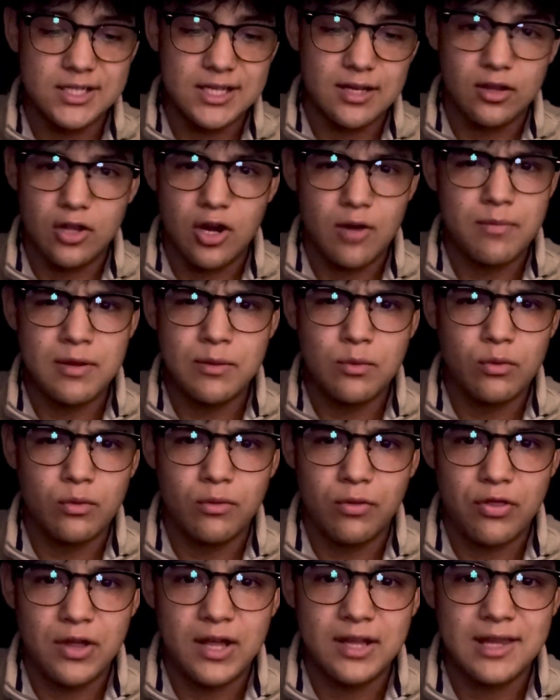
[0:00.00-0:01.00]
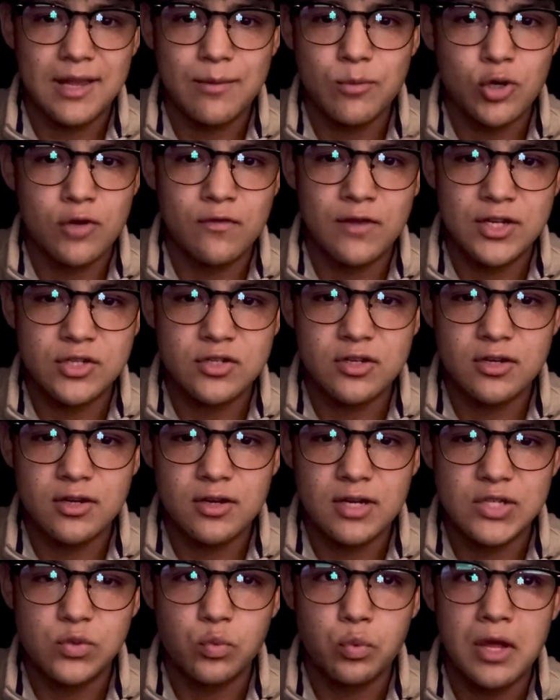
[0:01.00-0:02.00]
that a lot of people think that motivation
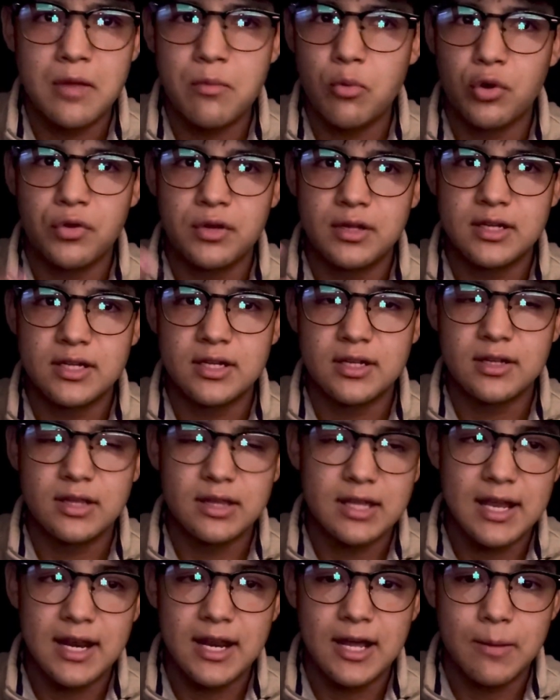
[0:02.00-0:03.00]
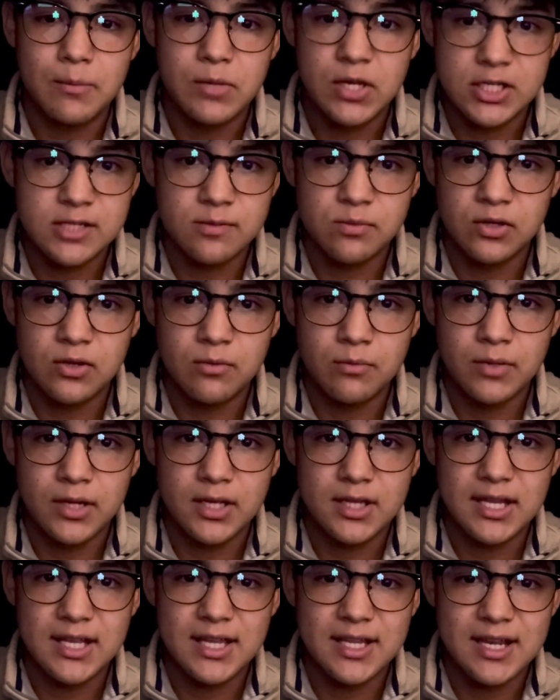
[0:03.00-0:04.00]
is way more than discipline. But at
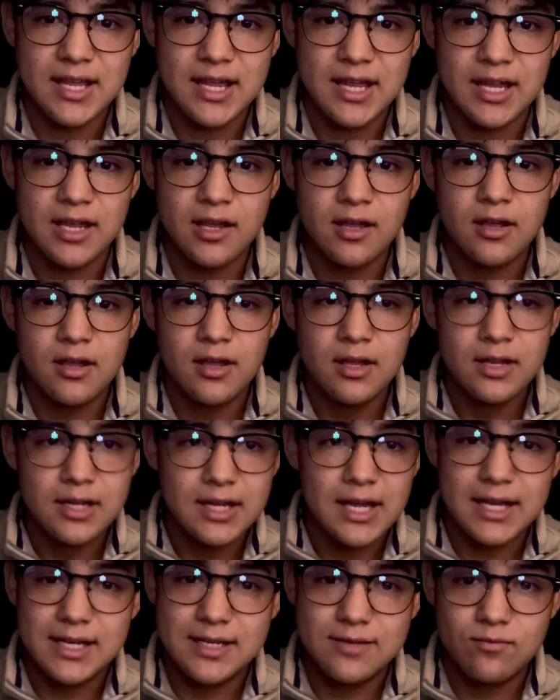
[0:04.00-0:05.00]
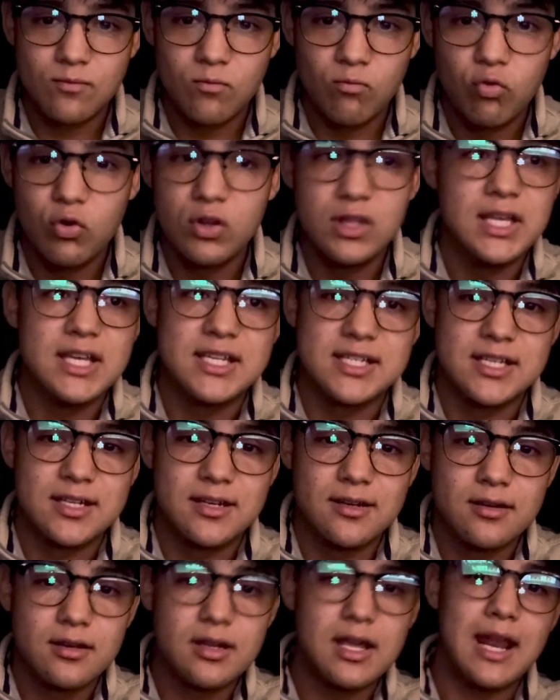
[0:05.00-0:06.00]
the end of the day, it really isn't.
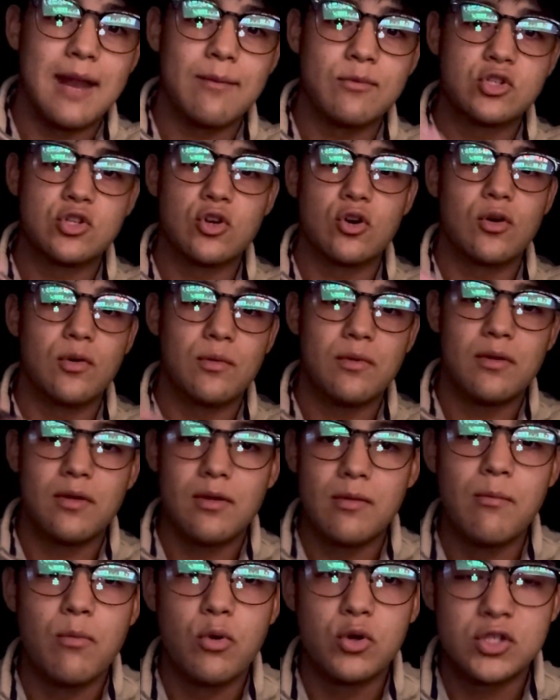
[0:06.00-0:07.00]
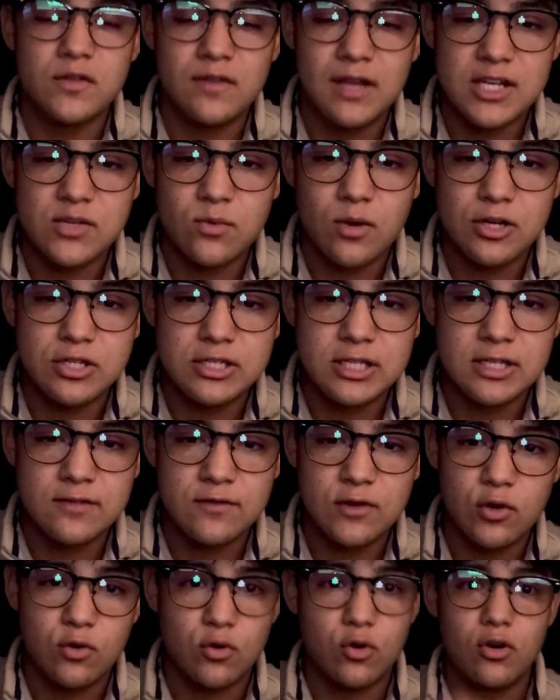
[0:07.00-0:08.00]
And I'm sure most of you guys watching this
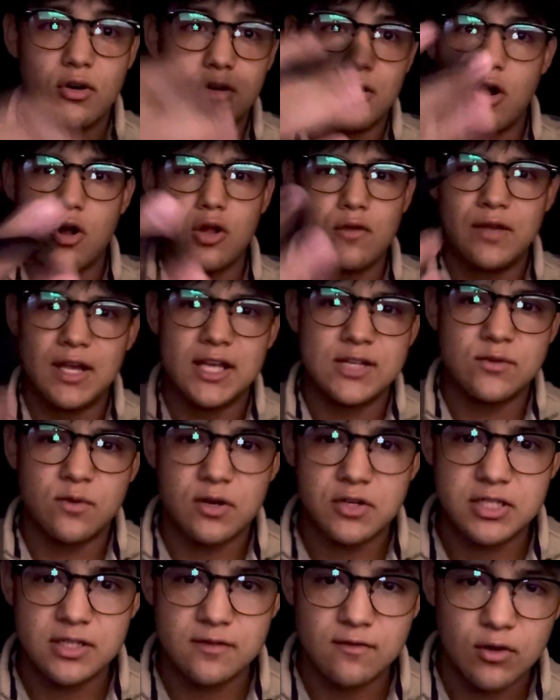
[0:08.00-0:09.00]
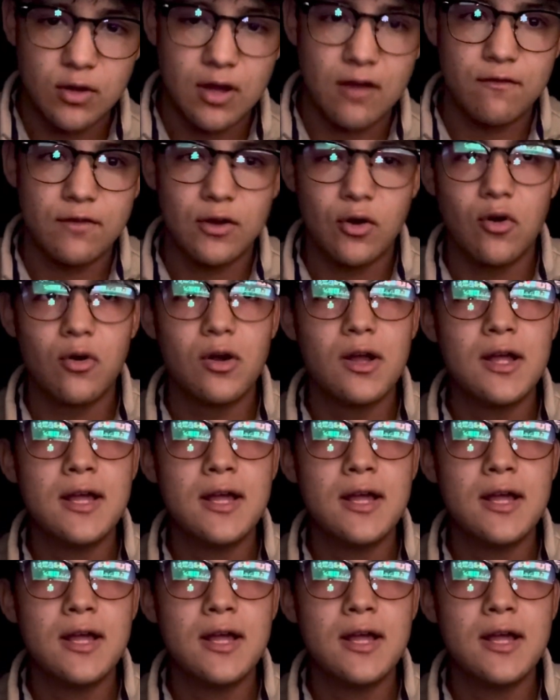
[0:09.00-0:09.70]
video, or all of you guys watching this video, have felt,